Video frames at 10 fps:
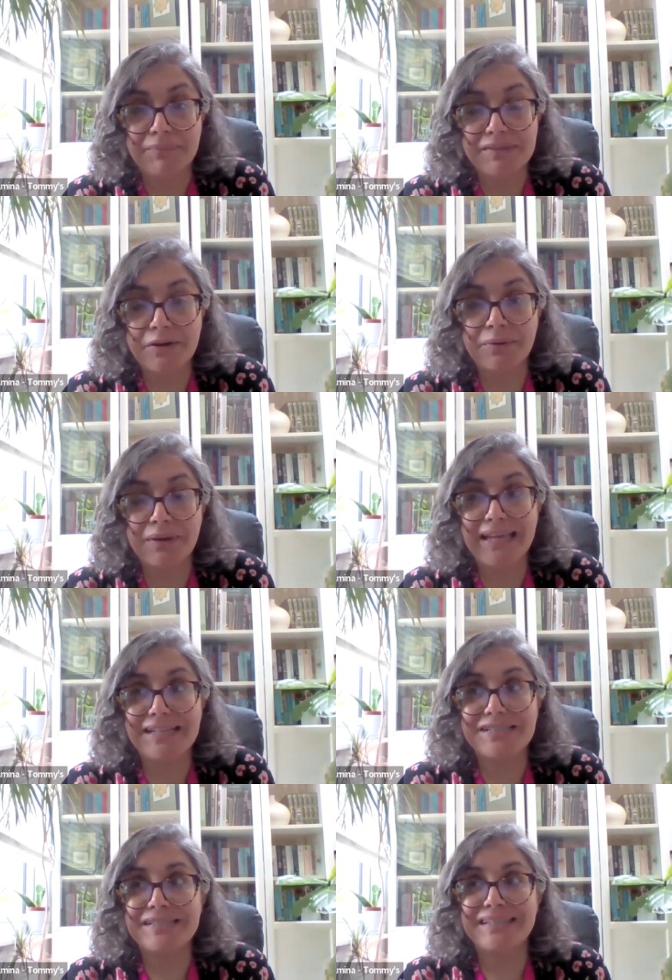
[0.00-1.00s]
So
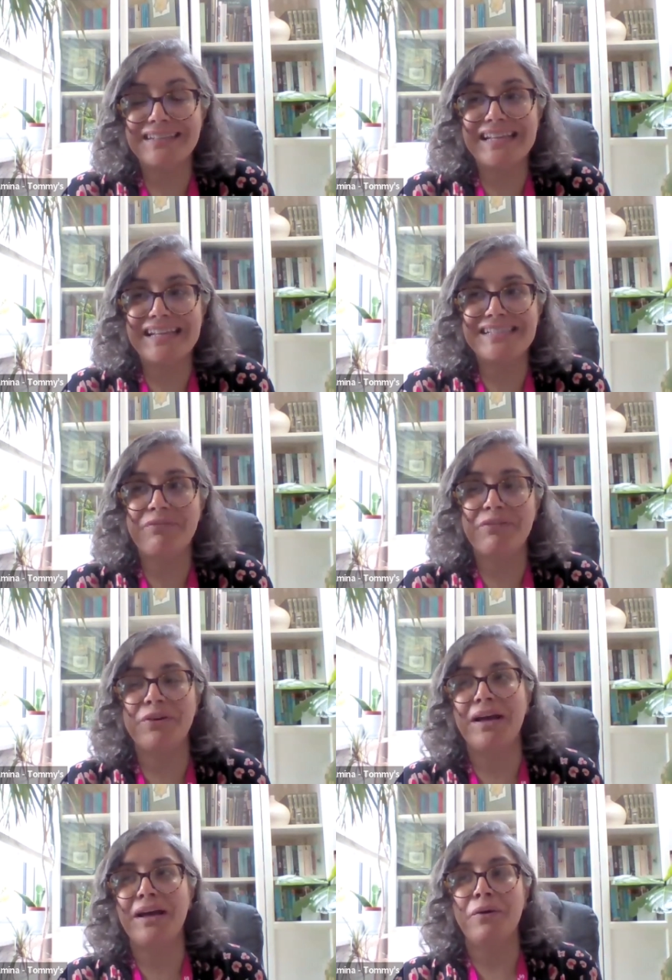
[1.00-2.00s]
there's never
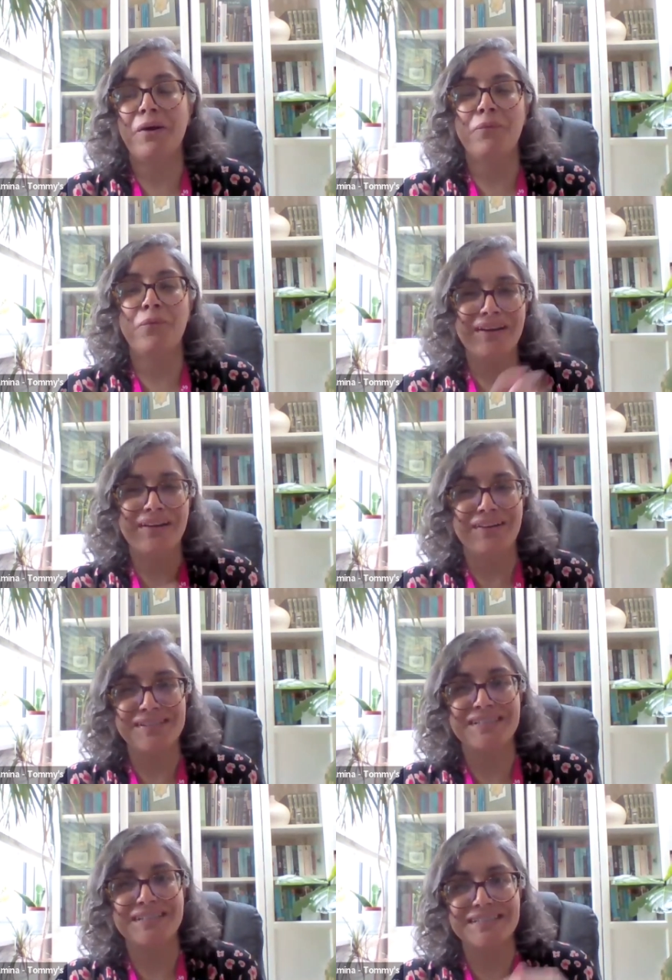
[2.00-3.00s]
a one
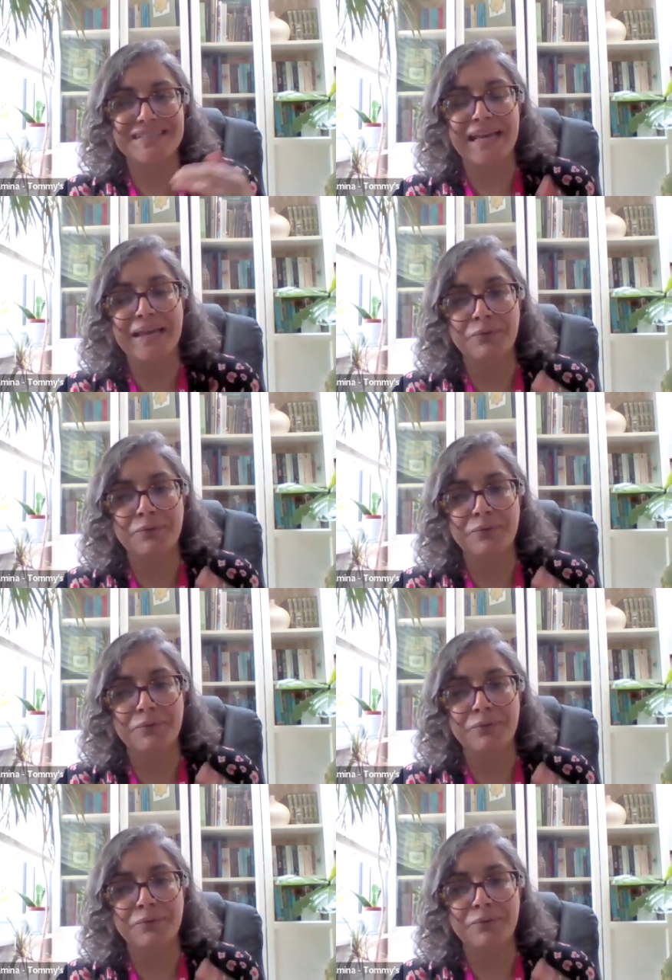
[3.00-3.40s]
answer to say